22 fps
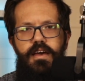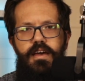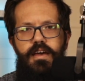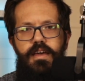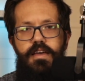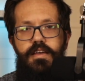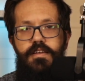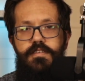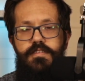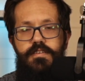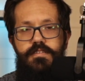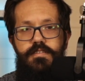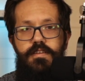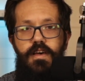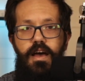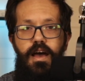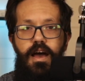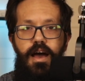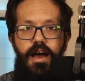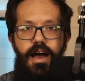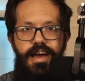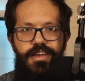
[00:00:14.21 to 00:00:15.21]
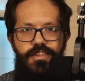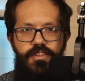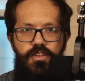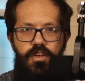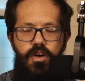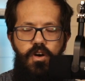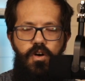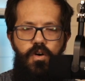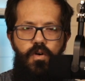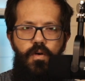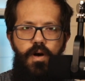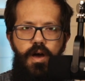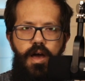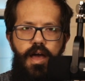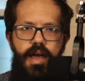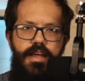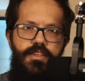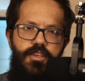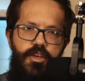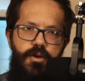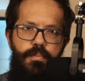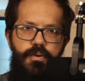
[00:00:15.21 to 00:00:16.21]
He says, "I know,
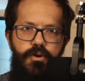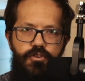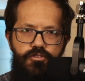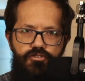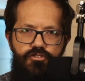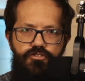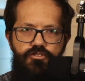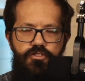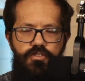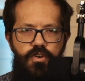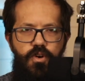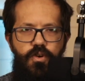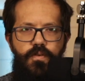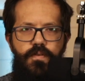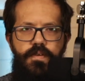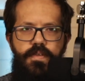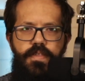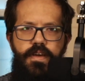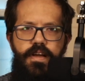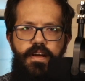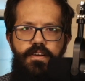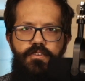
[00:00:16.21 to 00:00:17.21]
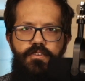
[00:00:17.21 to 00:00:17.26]
and you pushed her over there."